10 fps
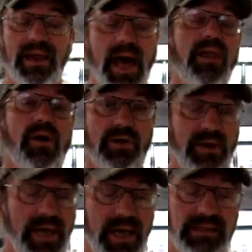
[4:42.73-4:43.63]
get a lot longer
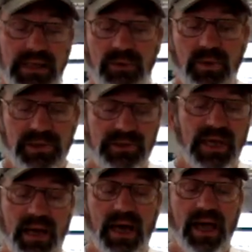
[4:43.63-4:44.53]
cast, you will
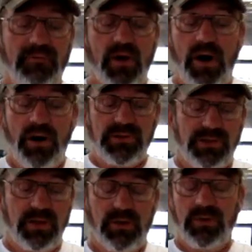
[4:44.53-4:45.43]
stay alive.
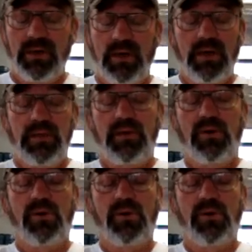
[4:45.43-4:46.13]
Also, the